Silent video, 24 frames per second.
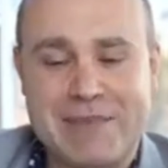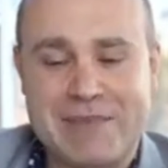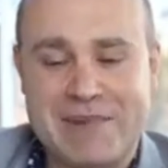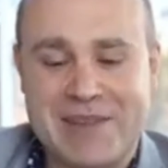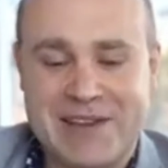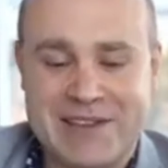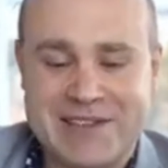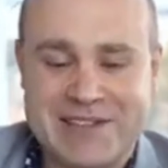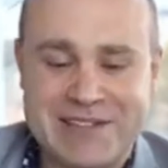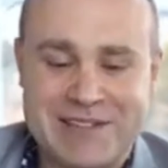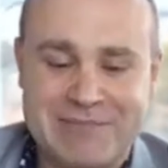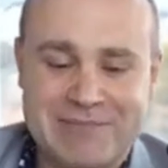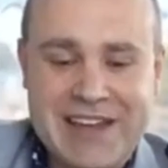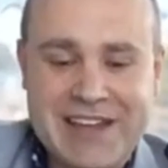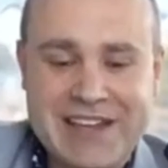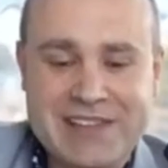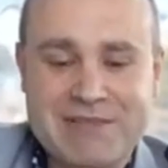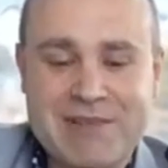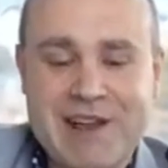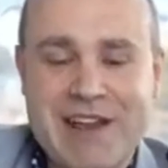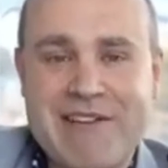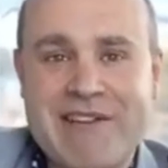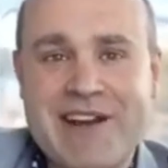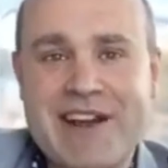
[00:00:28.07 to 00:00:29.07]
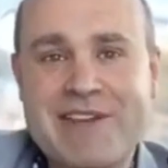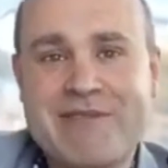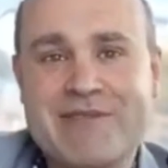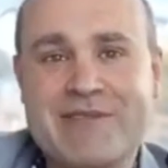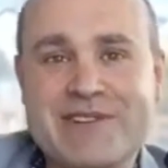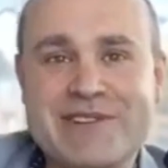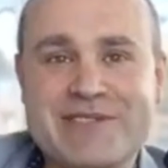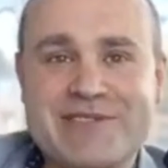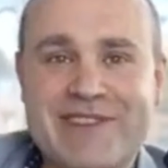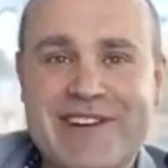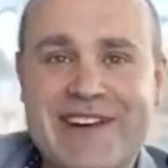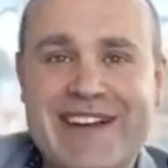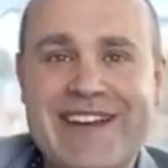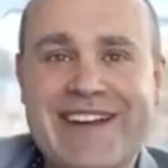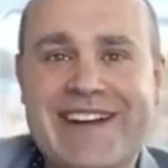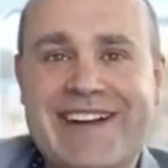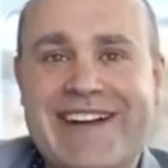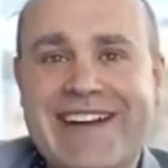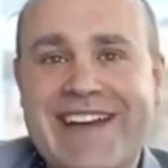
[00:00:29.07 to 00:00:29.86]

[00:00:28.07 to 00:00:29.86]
Because here's where I was, right?